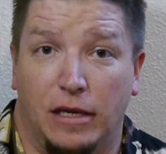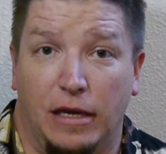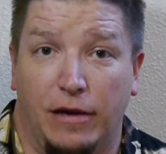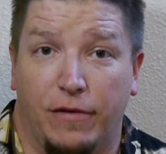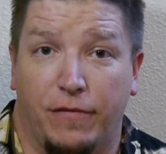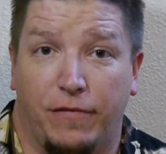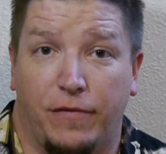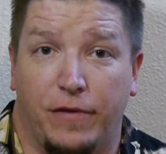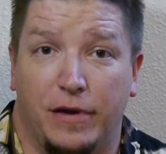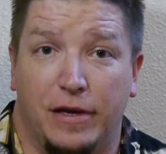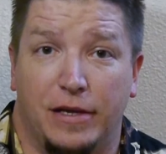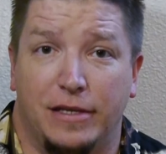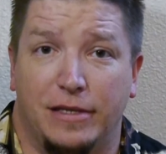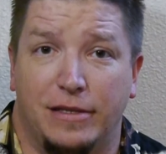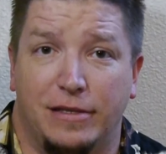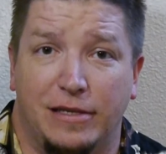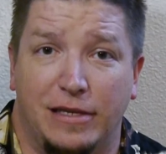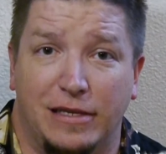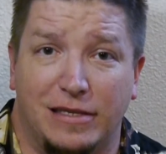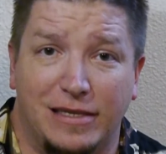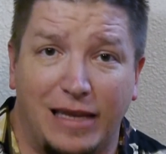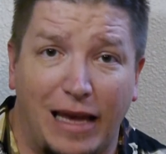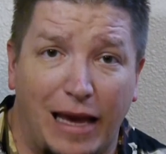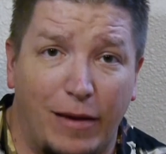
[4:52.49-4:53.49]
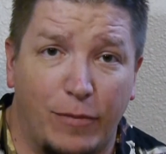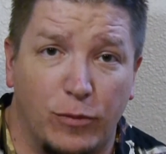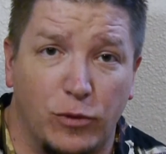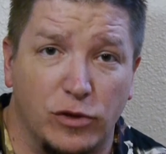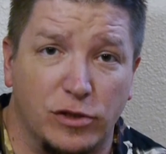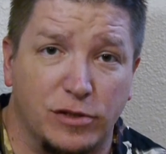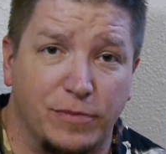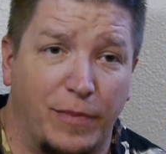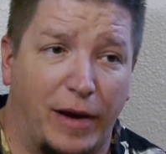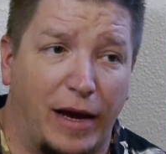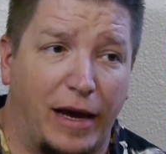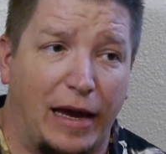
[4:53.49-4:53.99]
If it
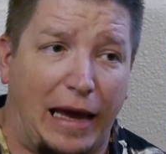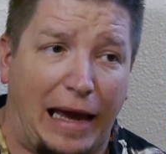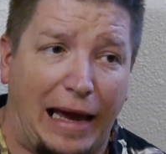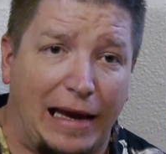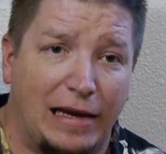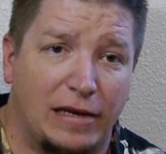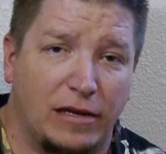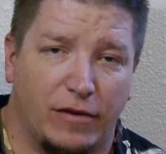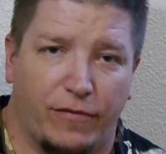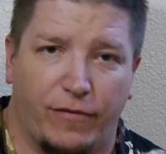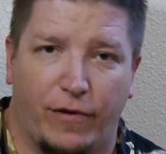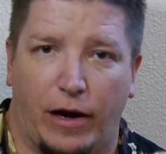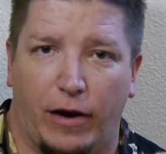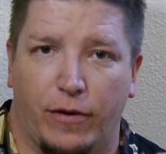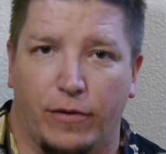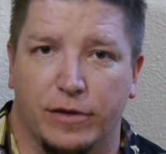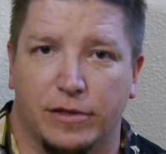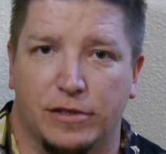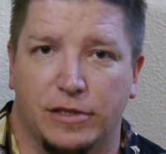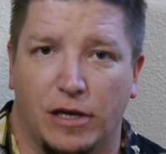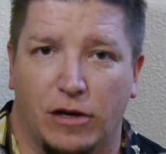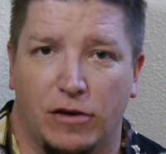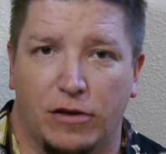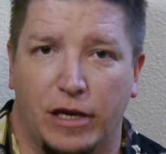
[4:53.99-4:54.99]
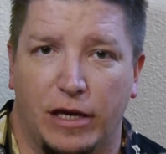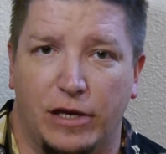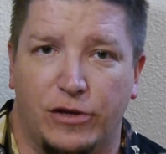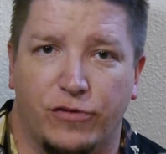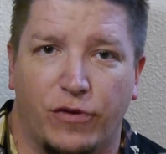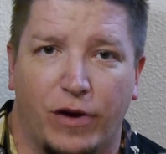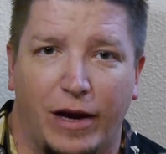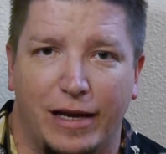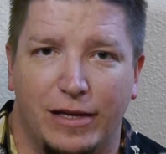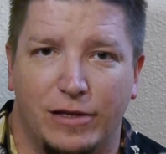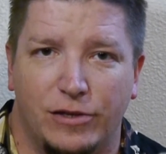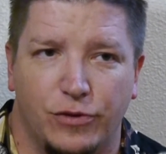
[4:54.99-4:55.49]
disables my antivirus, are they
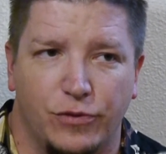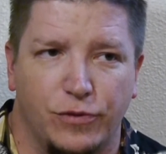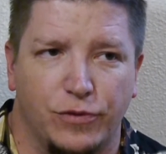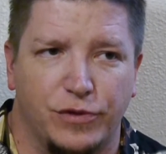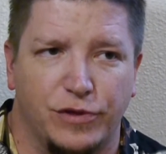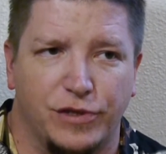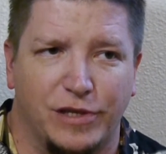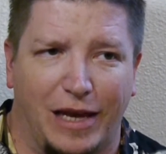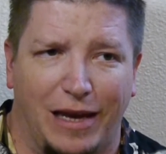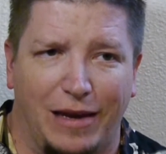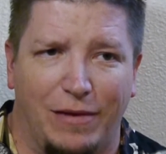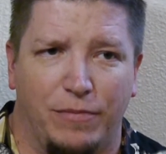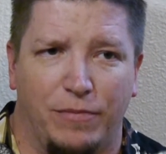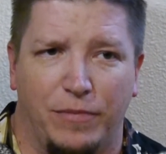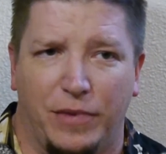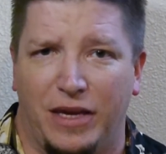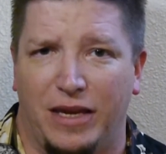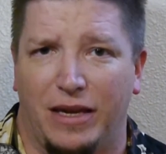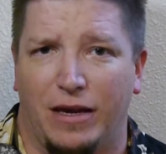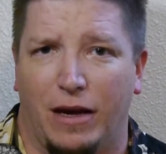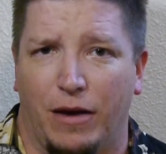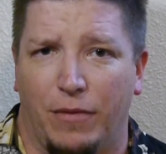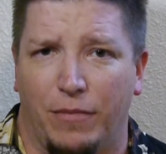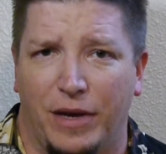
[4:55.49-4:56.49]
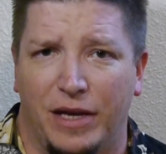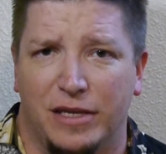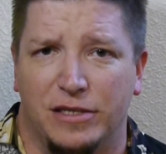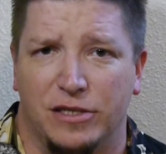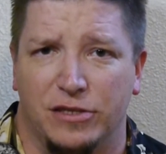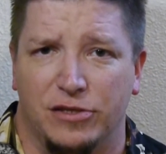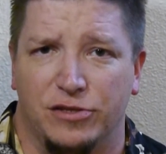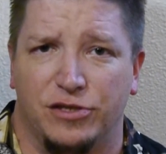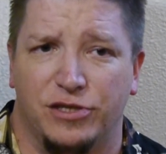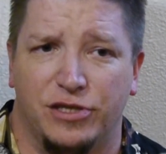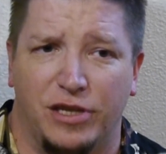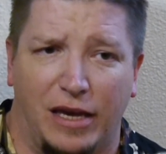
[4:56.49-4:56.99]
trying to send me a
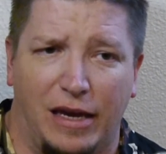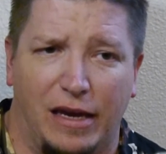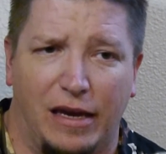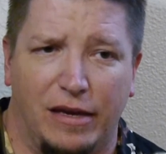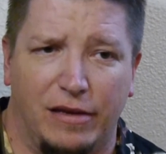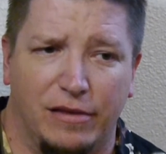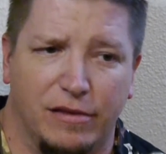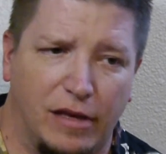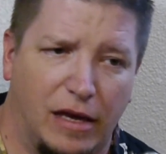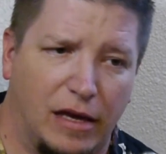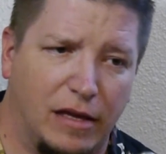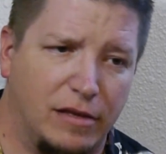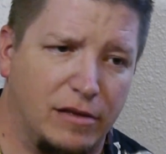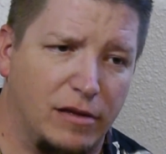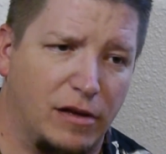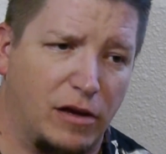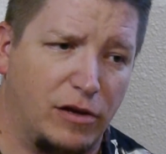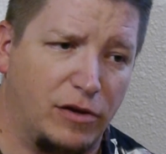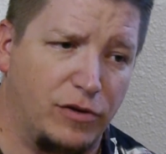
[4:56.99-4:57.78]
message saying that,